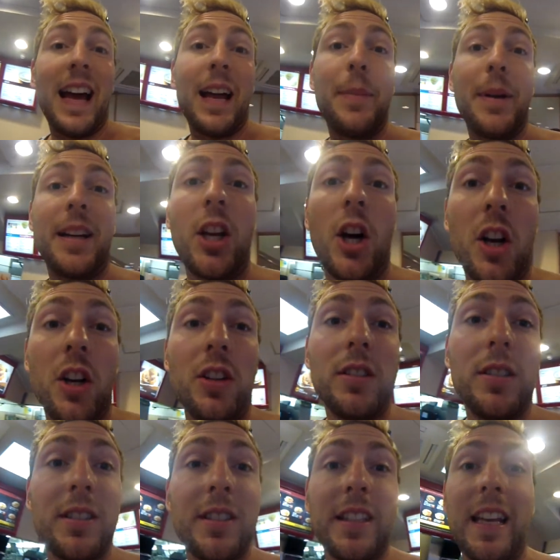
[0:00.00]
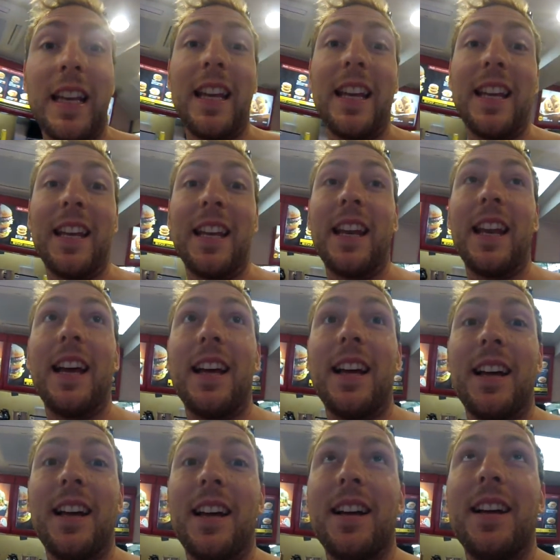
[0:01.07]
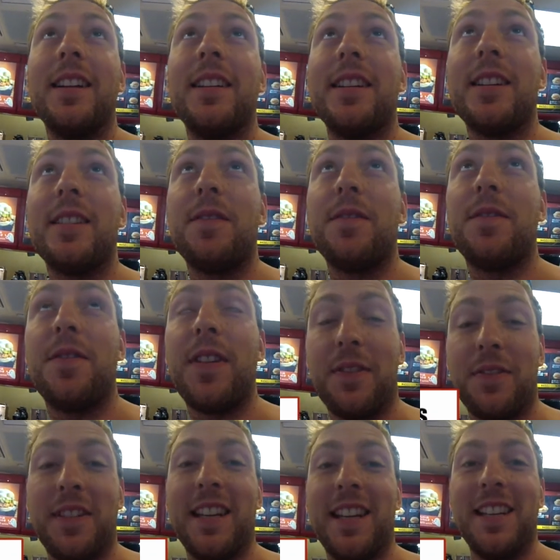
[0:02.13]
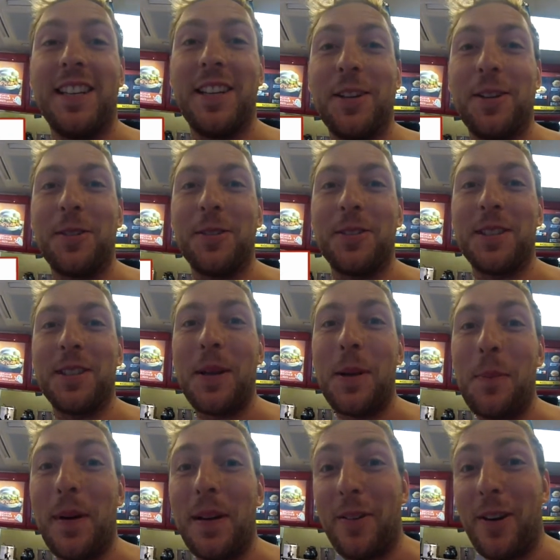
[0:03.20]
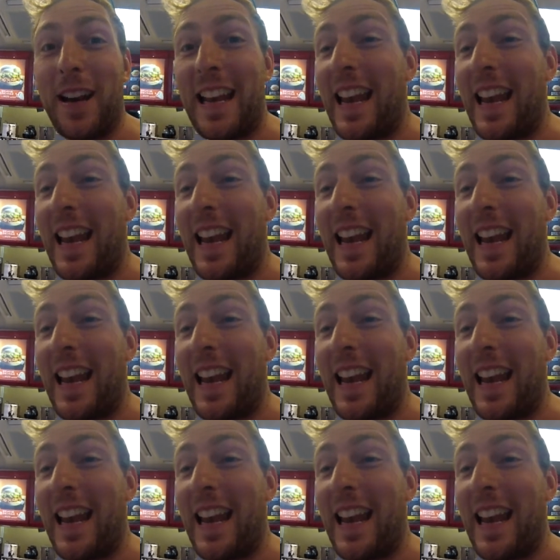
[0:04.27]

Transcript: had McDonald's in fifteen years, but right